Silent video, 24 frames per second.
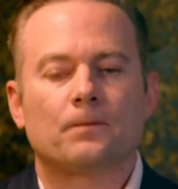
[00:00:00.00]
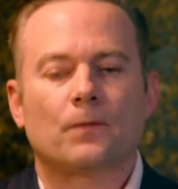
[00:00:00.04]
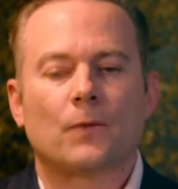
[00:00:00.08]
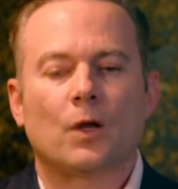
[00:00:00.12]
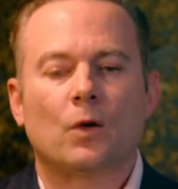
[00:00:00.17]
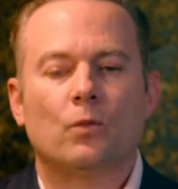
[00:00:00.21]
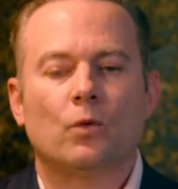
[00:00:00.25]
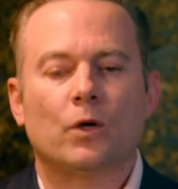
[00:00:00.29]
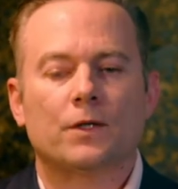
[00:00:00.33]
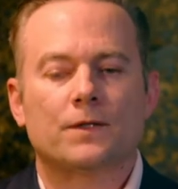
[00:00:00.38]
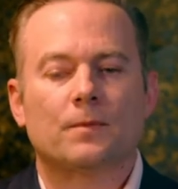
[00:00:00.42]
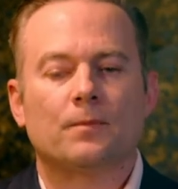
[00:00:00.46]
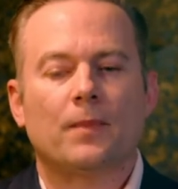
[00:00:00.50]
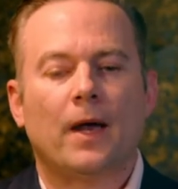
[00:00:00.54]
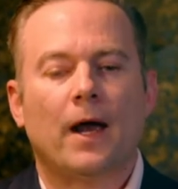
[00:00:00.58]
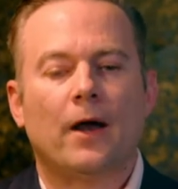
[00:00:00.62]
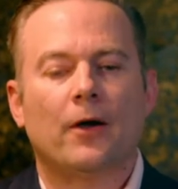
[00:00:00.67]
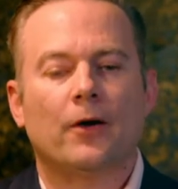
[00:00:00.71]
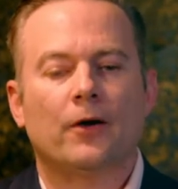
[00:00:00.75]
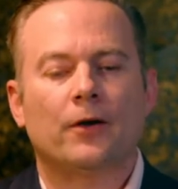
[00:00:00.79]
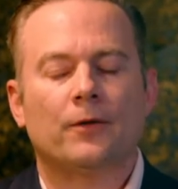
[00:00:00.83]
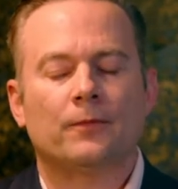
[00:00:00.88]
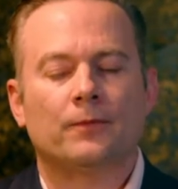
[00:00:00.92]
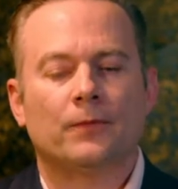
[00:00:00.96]
what's
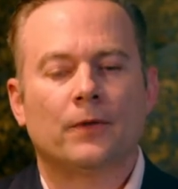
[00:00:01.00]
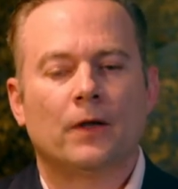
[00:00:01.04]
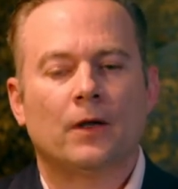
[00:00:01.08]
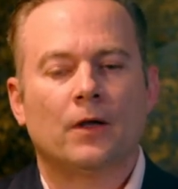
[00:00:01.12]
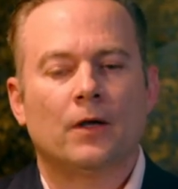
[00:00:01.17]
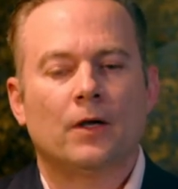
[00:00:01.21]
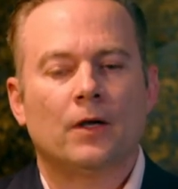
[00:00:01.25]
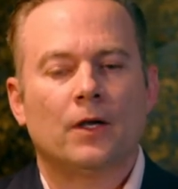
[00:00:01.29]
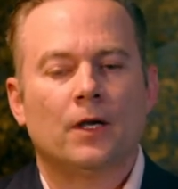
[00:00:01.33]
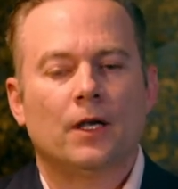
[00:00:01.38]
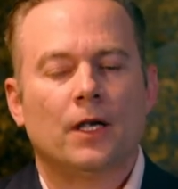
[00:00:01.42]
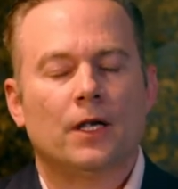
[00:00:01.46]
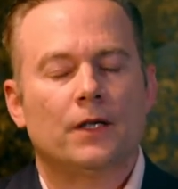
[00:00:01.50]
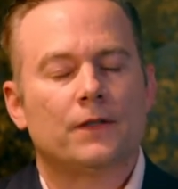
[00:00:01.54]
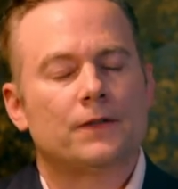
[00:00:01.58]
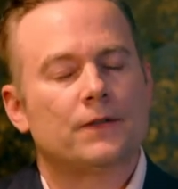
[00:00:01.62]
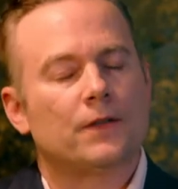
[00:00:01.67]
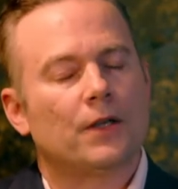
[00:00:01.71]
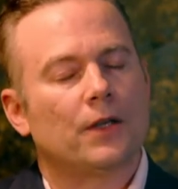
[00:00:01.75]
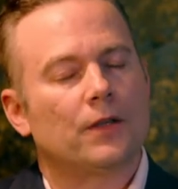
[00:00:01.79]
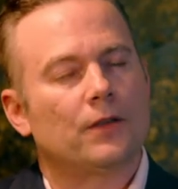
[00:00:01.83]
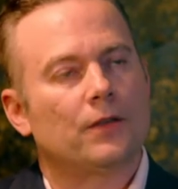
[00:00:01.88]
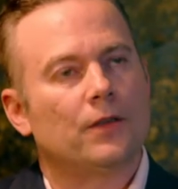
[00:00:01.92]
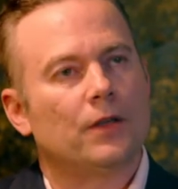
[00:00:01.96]
apparent is
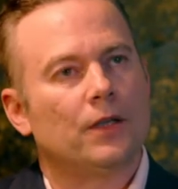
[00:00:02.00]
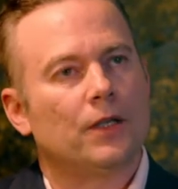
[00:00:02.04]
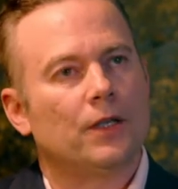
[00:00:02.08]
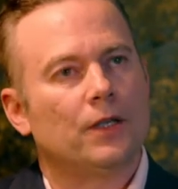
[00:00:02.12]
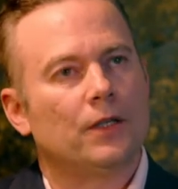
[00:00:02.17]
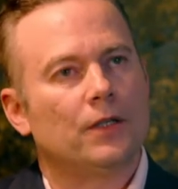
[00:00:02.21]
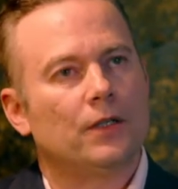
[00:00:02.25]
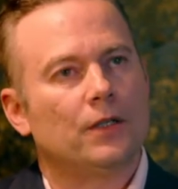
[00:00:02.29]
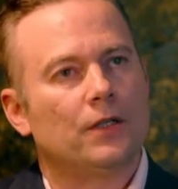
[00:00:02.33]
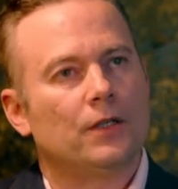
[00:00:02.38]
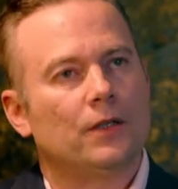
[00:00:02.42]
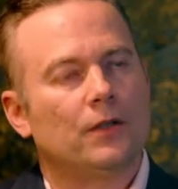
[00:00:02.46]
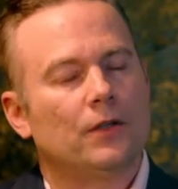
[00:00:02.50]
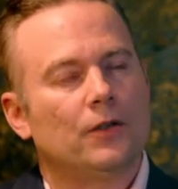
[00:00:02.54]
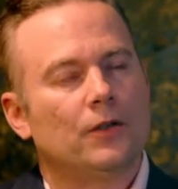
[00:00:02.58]
that the